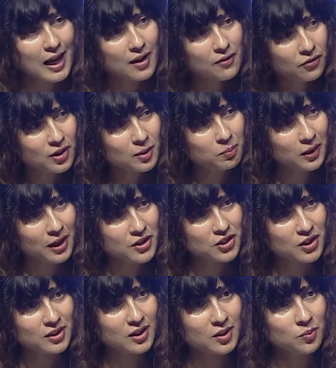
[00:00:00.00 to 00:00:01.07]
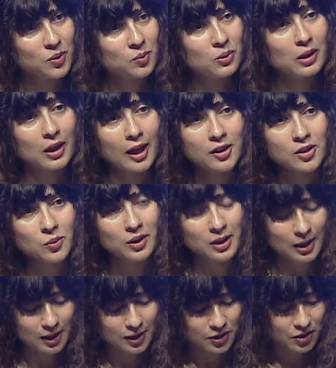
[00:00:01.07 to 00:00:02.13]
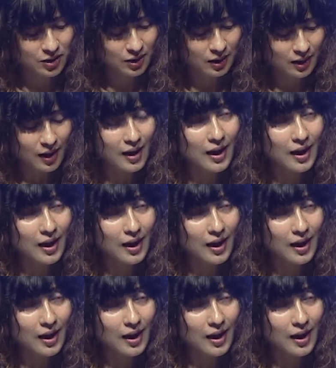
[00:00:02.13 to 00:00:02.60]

every pleasure that we would like to indulge in,